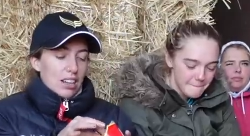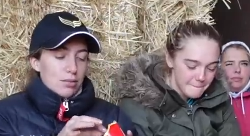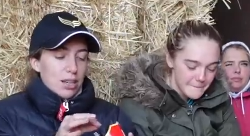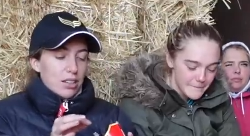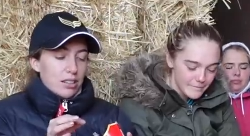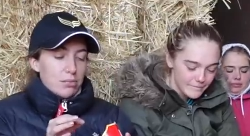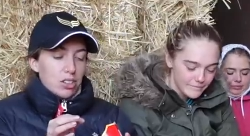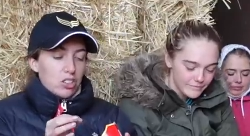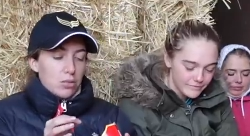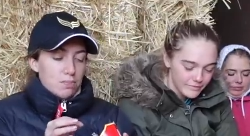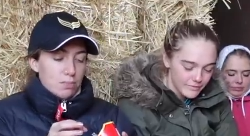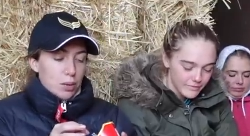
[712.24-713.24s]
Speaker 1: I spend as much
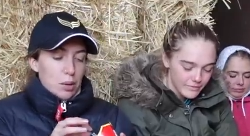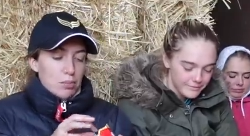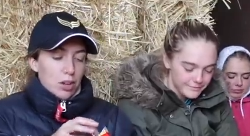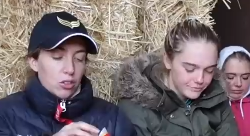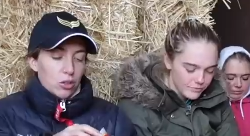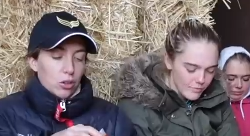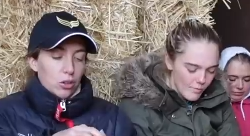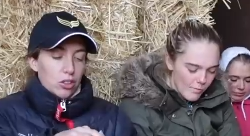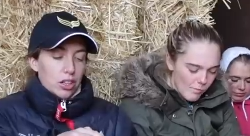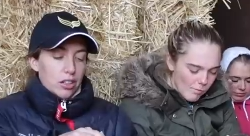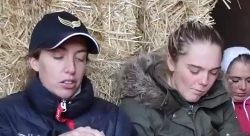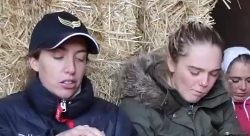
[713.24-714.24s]
as probably most horse
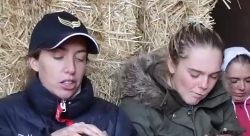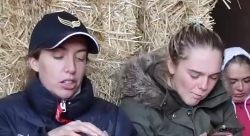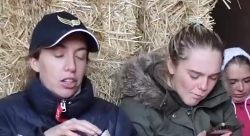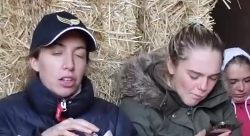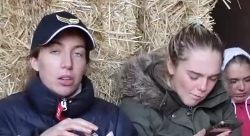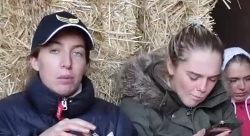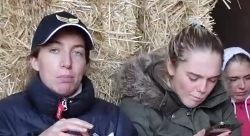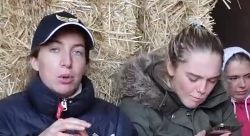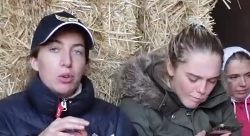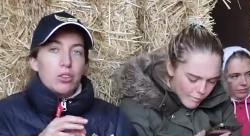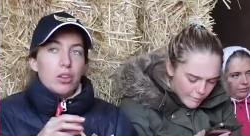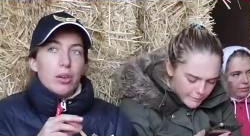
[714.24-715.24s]
owners do. But
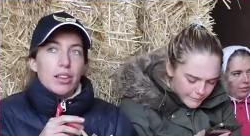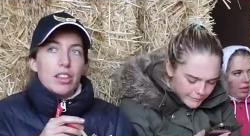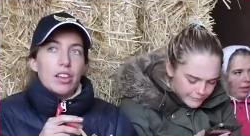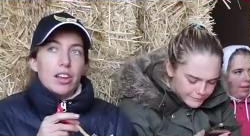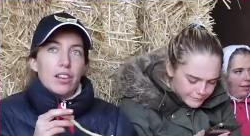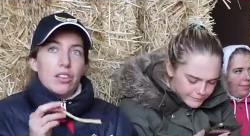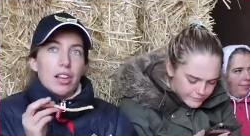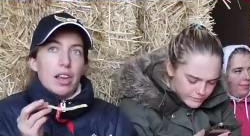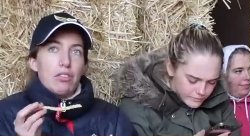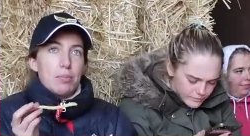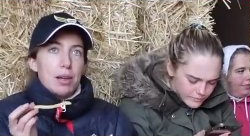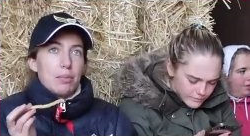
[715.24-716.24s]
also, I think I
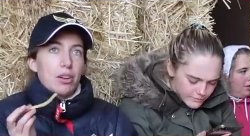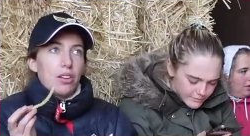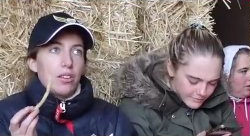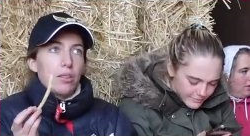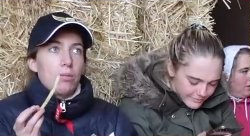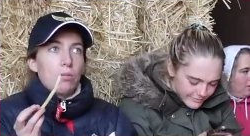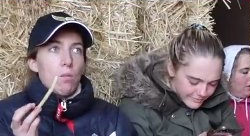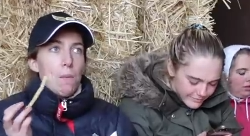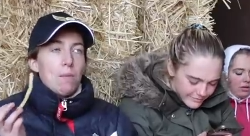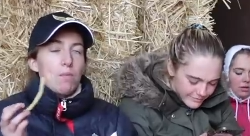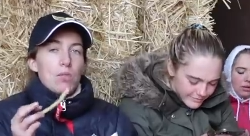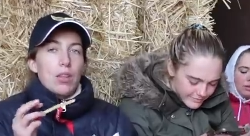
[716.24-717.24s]
save a bit because
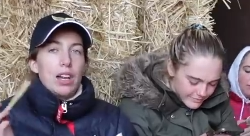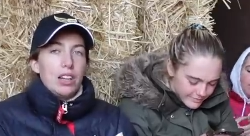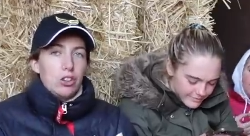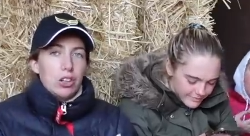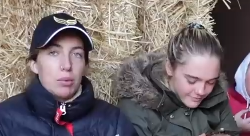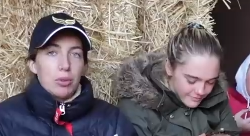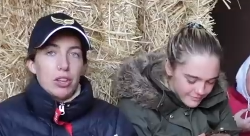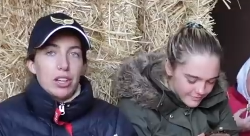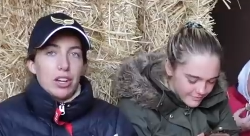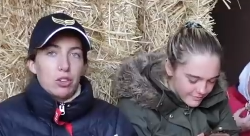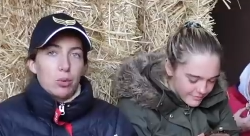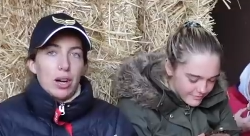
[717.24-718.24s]
I literally come to the
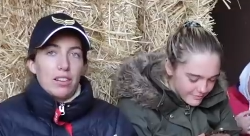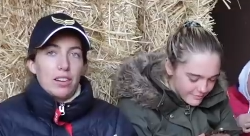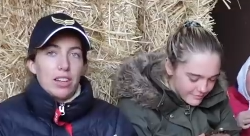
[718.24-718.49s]
yard twice a